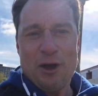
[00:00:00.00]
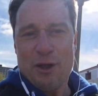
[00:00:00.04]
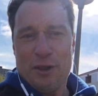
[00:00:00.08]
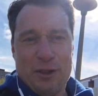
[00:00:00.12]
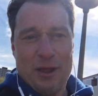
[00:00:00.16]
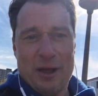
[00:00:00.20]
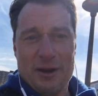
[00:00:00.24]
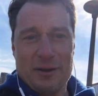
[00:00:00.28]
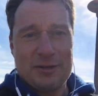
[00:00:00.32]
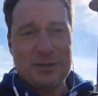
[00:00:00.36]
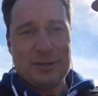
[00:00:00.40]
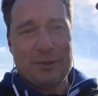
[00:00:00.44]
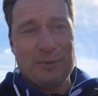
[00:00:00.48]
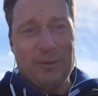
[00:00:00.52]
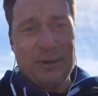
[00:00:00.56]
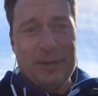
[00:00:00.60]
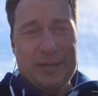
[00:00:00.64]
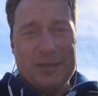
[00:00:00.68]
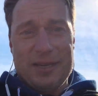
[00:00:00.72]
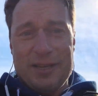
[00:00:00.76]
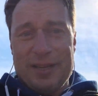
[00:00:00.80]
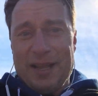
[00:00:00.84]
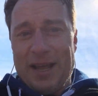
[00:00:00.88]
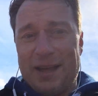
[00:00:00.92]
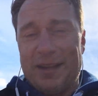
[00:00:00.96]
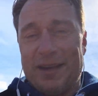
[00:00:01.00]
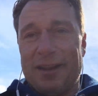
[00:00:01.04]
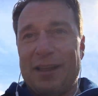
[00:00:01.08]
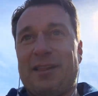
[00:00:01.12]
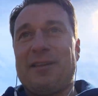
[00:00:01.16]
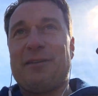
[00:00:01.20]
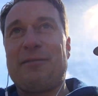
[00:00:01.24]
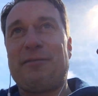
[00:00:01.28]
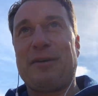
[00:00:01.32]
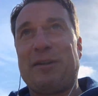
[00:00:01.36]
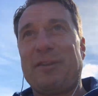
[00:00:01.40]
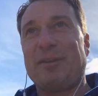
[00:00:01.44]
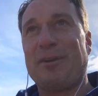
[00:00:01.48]
A lot of stories in that
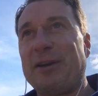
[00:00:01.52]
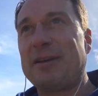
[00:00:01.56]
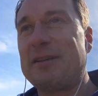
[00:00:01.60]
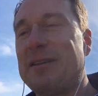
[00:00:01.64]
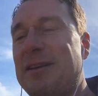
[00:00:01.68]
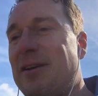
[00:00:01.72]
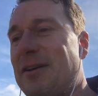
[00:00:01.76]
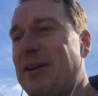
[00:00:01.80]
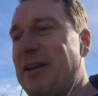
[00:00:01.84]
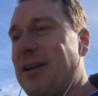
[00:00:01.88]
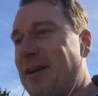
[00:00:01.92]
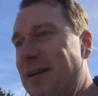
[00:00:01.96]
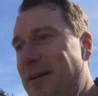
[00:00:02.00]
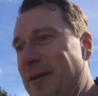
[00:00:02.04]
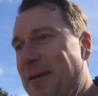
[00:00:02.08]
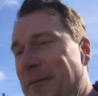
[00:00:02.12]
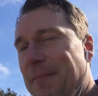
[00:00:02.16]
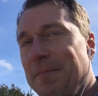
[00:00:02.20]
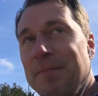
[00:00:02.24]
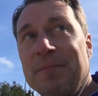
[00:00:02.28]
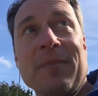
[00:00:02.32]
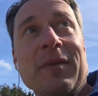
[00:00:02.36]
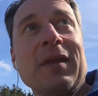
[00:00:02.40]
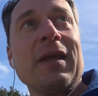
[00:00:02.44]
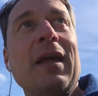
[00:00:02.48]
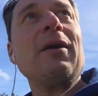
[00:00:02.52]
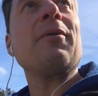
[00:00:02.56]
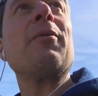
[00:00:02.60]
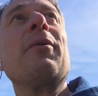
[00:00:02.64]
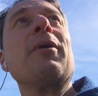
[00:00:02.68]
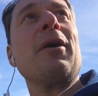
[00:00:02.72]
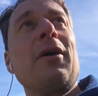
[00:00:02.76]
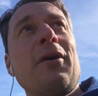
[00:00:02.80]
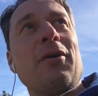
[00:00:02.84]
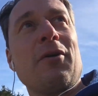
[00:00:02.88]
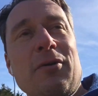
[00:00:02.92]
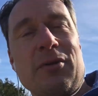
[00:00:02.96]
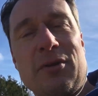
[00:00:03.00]
elevator, I tell you. Here we're
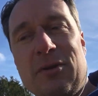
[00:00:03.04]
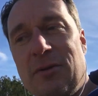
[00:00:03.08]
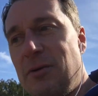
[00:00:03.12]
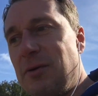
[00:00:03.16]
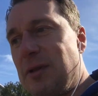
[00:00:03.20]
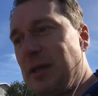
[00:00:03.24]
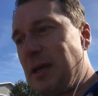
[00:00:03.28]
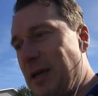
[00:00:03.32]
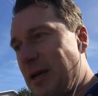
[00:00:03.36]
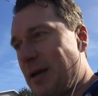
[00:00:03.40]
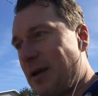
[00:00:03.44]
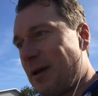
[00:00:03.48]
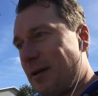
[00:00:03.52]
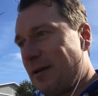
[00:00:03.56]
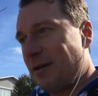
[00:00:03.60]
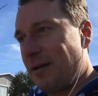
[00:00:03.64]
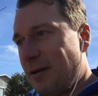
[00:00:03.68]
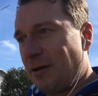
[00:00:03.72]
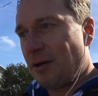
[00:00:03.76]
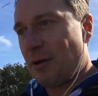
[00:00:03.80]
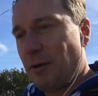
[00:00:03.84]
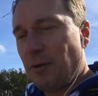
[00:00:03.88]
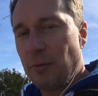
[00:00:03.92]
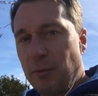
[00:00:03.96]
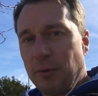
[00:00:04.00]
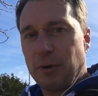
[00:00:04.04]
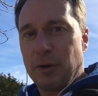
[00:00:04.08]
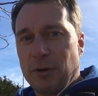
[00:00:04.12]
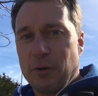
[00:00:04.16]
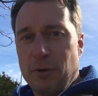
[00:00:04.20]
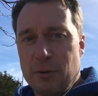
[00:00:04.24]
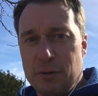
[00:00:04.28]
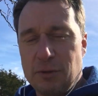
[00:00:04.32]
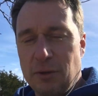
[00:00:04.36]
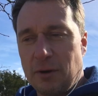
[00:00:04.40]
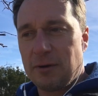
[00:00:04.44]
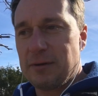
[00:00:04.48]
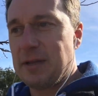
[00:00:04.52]
gonna go to the uh, we're gonna
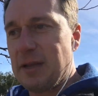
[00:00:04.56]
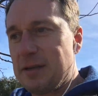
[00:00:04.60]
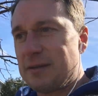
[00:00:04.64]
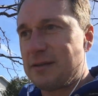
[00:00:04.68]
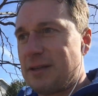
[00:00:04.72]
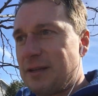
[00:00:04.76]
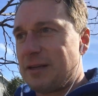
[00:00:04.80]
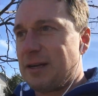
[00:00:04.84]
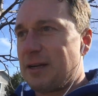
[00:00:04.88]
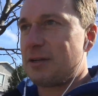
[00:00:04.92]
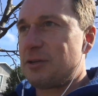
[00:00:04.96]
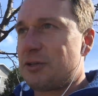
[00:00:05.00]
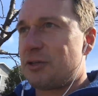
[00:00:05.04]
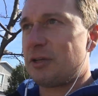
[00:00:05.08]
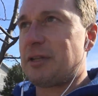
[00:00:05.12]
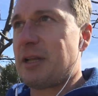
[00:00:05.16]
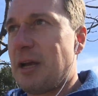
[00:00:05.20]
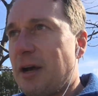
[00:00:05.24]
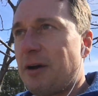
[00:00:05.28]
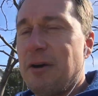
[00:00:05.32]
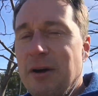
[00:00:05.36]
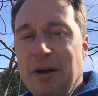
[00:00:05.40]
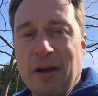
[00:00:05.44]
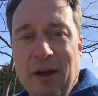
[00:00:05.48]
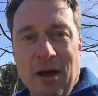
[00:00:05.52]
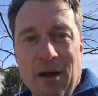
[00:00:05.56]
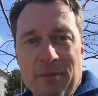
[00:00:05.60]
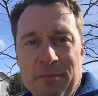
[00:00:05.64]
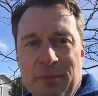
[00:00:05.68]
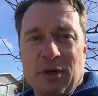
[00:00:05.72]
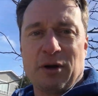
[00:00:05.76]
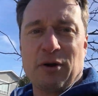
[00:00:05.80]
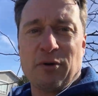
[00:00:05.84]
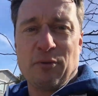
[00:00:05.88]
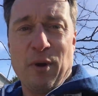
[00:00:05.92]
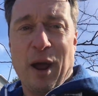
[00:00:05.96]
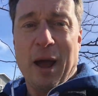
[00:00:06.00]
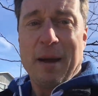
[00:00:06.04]
go to our destination now. I'm
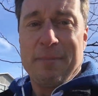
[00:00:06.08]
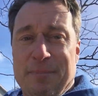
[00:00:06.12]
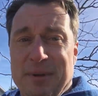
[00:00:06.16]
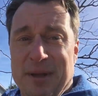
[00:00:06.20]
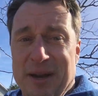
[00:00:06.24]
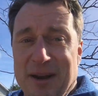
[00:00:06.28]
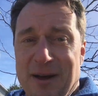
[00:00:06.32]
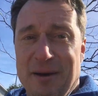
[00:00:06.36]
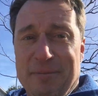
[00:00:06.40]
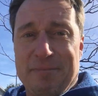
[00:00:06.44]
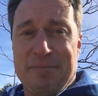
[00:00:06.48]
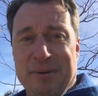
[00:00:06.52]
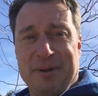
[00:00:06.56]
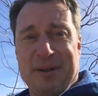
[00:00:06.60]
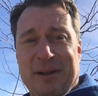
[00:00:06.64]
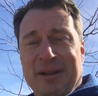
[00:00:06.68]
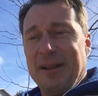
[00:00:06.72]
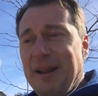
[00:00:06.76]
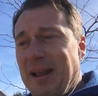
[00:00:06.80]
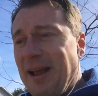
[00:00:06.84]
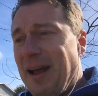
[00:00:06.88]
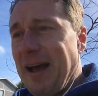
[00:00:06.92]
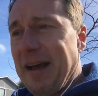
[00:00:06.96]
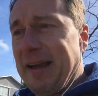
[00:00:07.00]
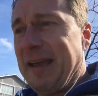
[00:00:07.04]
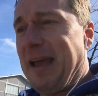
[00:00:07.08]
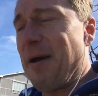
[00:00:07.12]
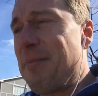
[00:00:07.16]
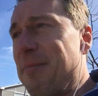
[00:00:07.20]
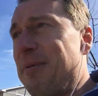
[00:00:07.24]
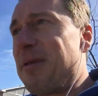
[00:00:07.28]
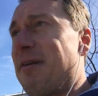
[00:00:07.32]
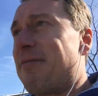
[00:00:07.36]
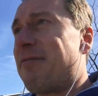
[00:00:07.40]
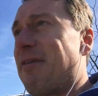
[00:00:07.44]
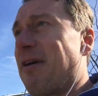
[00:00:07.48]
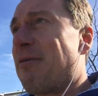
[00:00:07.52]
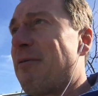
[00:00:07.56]
gonna wrap it up. I can't
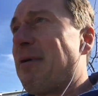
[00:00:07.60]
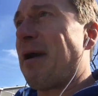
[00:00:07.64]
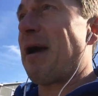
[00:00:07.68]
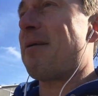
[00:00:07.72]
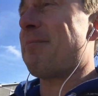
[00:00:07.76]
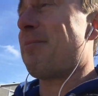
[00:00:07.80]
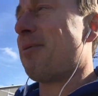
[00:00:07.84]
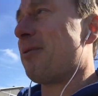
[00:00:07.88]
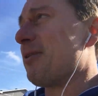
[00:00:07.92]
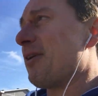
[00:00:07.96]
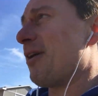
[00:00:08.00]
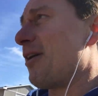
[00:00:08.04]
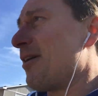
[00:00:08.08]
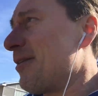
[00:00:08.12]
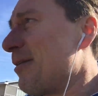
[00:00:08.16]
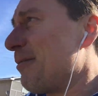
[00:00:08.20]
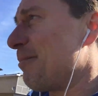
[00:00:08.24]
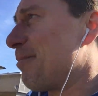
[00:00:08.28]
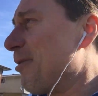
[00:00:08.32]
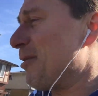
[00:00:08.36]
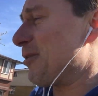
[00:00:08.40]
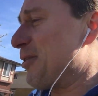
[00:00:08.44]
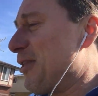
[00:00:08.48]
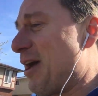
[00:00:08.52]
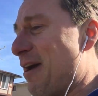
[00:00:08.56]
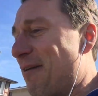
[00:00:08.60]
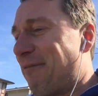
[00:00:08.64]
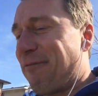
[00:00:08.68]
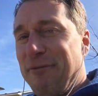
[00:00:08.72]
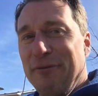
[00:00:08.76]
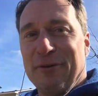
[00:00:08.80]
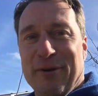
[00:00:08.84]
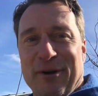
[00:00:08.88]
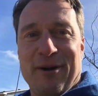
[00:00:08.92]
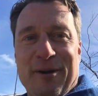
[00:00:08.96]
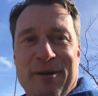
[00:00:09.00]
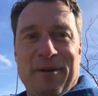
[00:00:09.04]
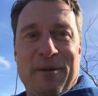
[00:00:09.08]
believe I rambled on about that
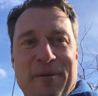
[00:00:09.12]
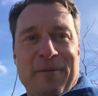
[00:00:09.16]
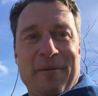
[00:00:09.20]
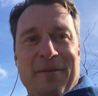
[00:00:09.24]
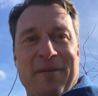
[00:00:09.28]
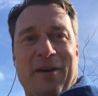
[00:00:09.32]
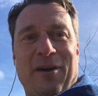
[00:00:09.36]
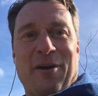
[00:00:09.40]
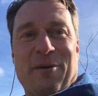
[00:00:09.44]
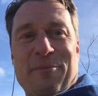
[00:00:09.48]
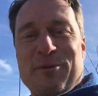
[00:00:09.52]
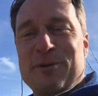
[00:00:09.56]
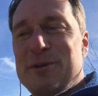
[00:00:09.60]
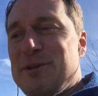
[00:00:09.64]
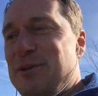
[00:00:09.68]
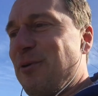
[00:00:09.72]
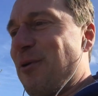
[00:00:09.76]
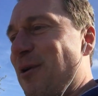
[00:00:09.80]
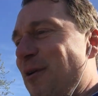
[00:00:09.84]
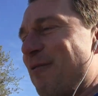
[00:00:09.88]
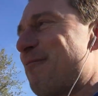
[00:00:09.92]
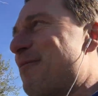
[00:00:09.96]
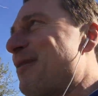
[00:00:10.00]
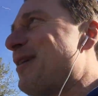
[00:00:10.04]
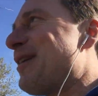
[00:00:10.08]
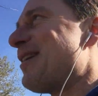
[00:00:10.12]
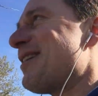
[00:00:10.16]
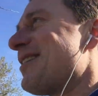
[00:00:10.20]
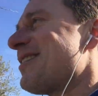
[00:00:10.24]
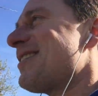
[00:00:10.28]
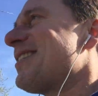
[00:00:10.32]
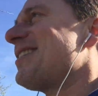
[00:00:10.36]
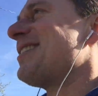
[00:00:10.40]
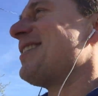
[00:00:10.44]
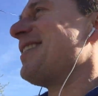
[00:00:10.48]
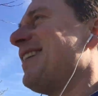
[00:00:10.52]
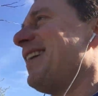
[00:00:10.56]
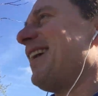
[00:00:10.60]
for almost 12
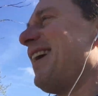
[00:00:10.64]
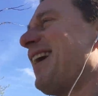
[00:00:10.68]
minutes.